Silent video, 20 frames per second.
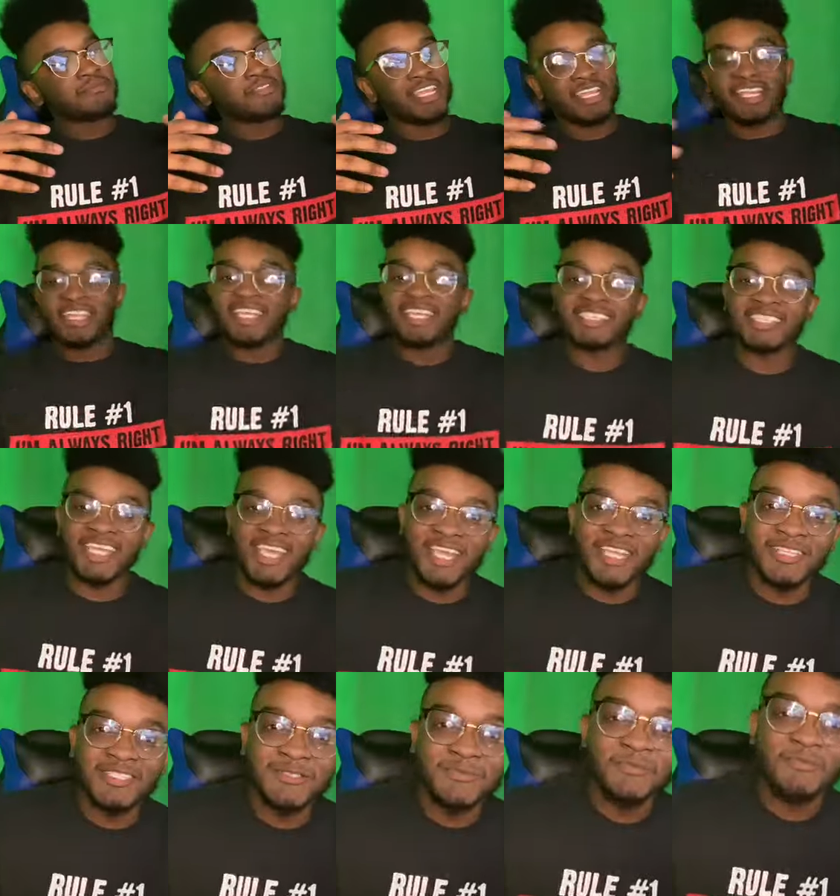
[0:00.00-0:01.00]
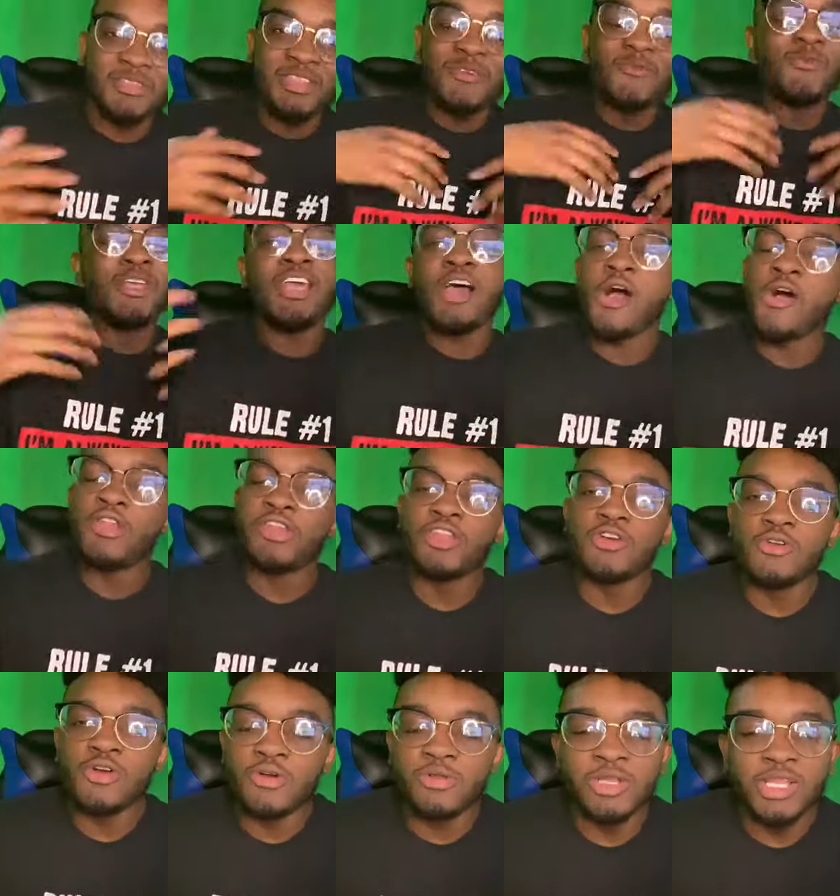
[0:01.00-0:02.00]
In this case, we all know
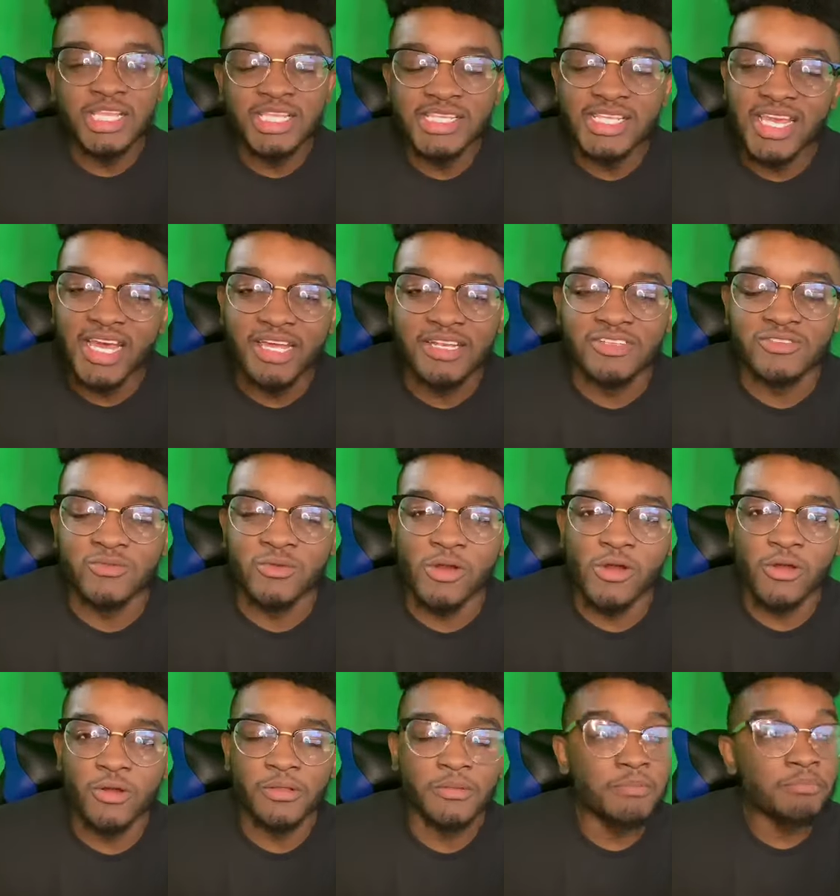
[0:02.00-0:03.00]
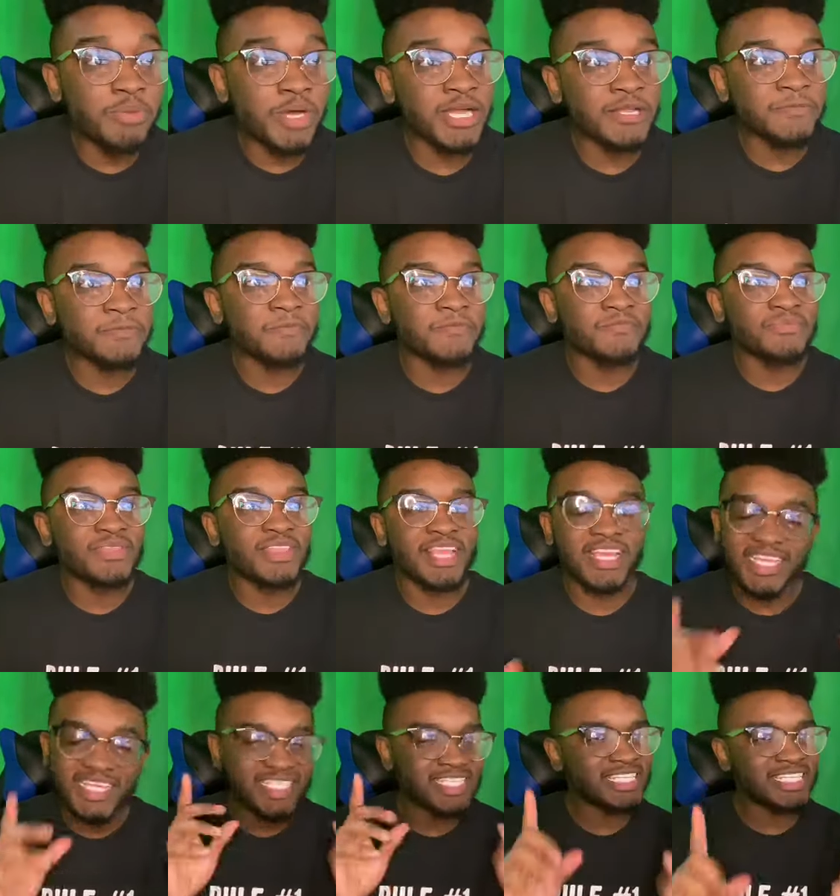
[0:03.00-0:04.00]
Onision is wrong, but
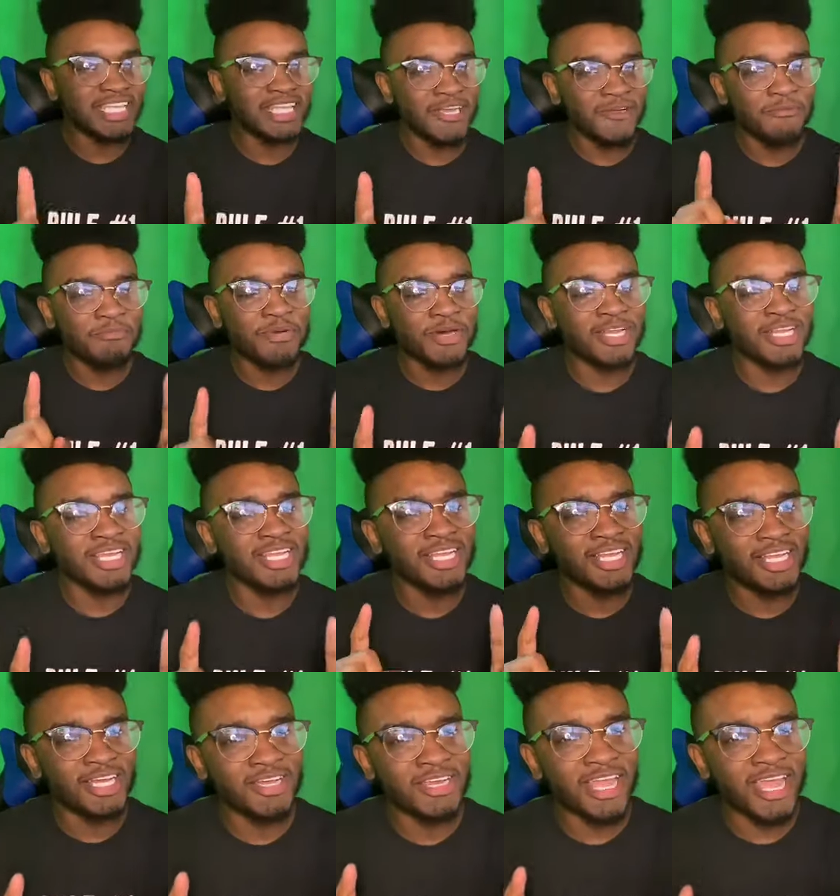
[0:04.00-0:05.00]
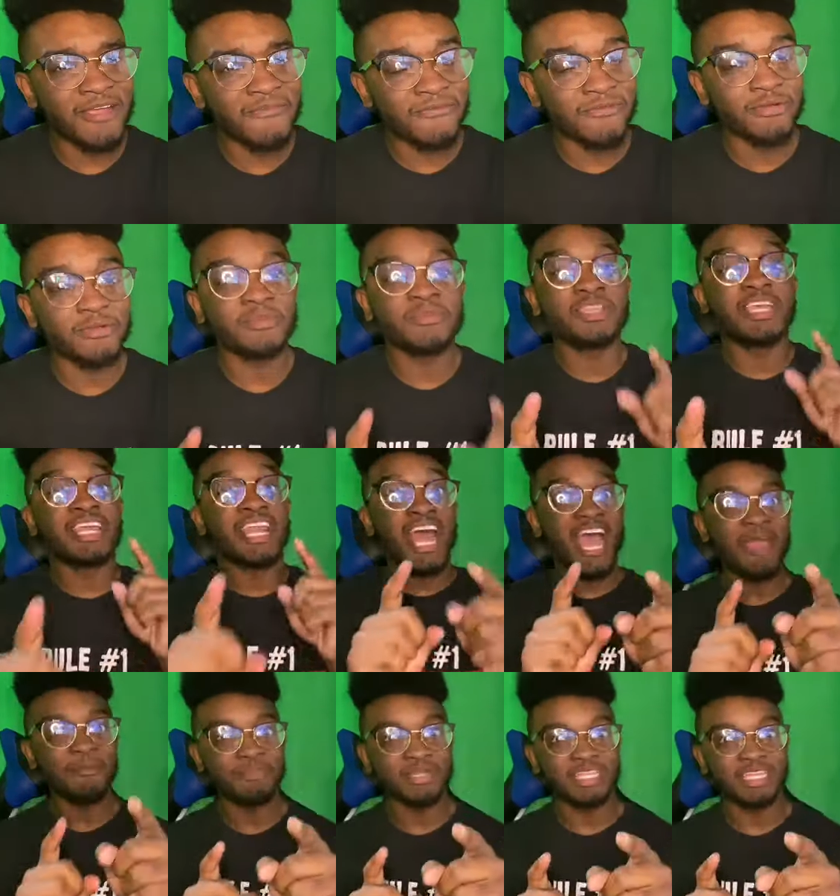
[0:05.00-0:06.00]
he still put in a good effort, and
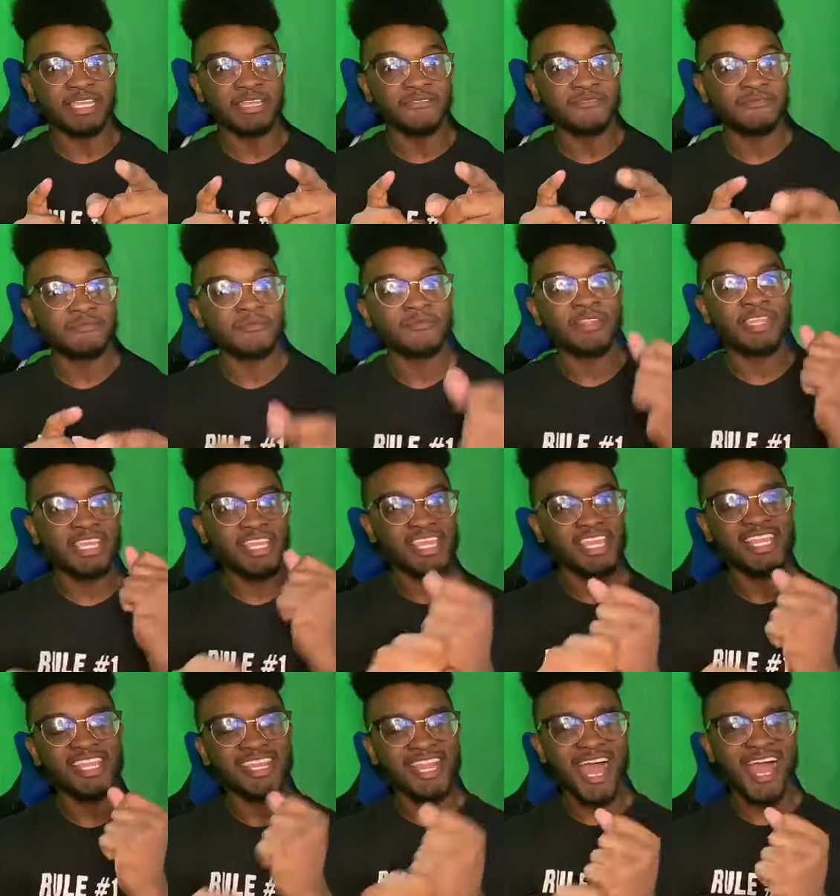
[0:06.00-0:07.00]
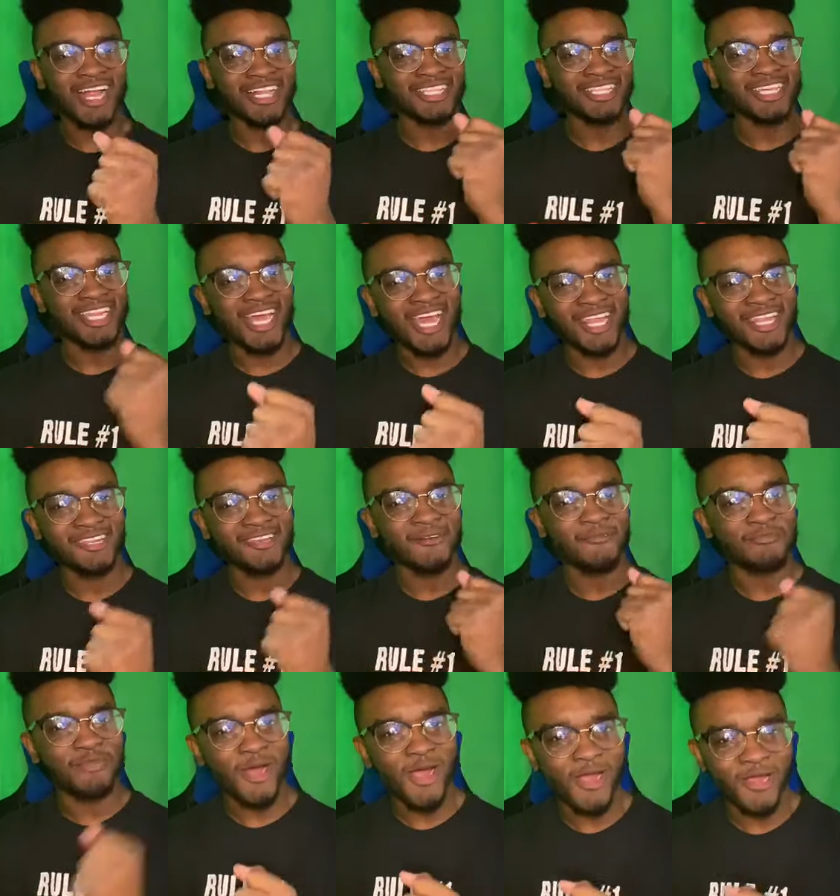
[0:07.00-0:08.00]
I believe he knocked it out of the
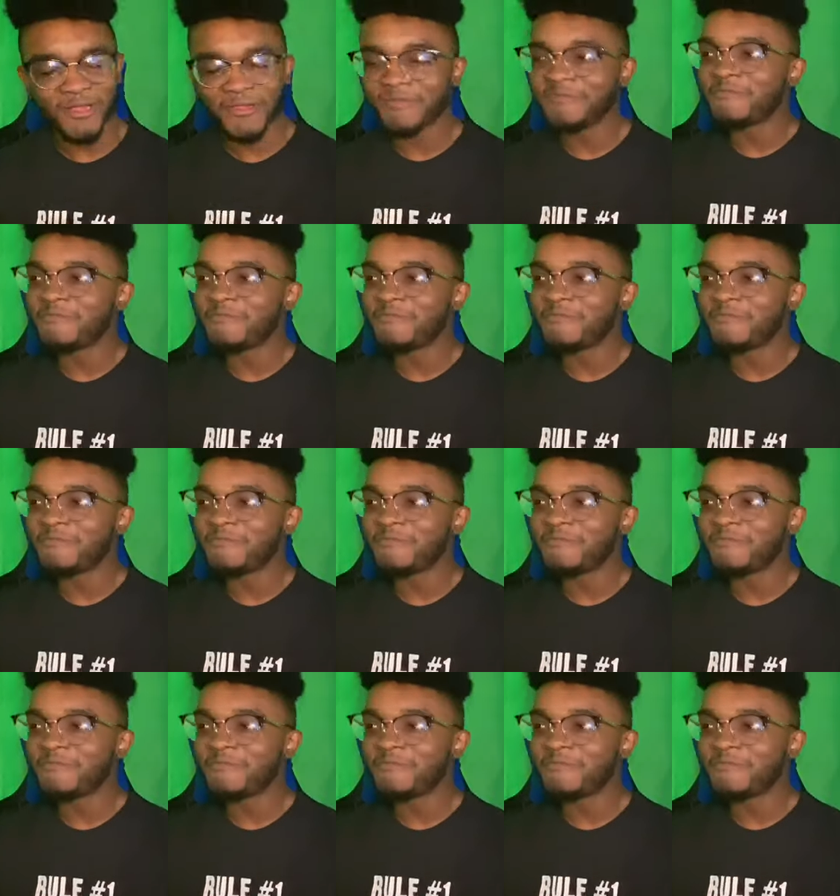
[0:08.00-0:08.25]
park.